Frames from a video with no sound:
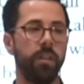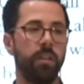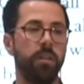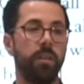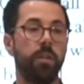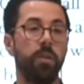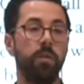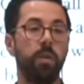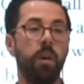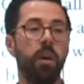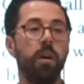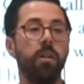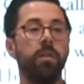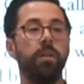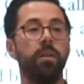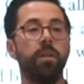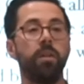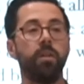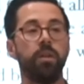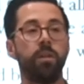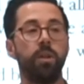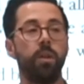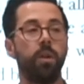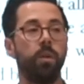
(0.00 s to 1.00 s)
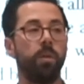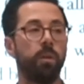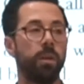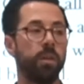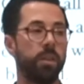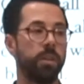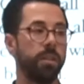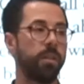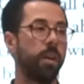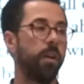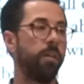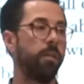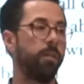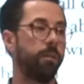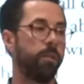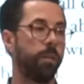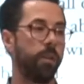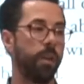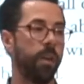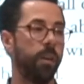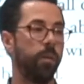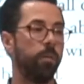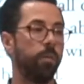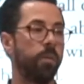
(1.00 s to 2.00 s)
to others who are
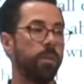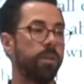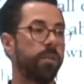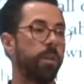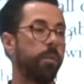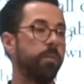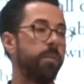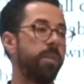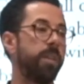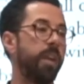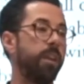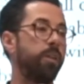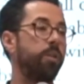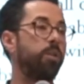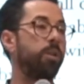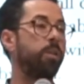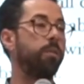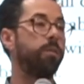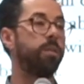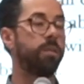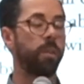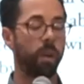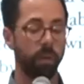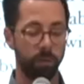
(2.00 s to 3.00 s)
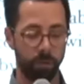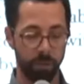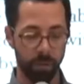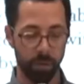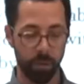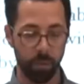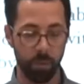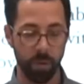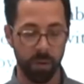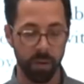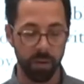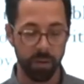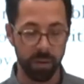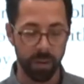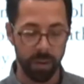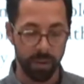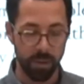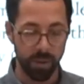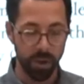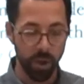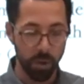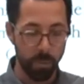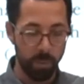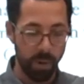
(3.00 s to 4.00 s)
suffering with something that you've suffered with in
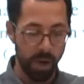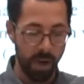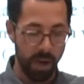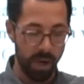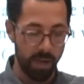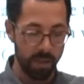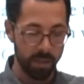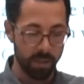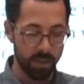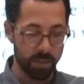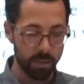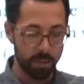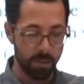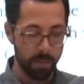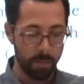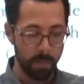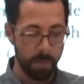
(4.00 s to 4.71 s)
your past.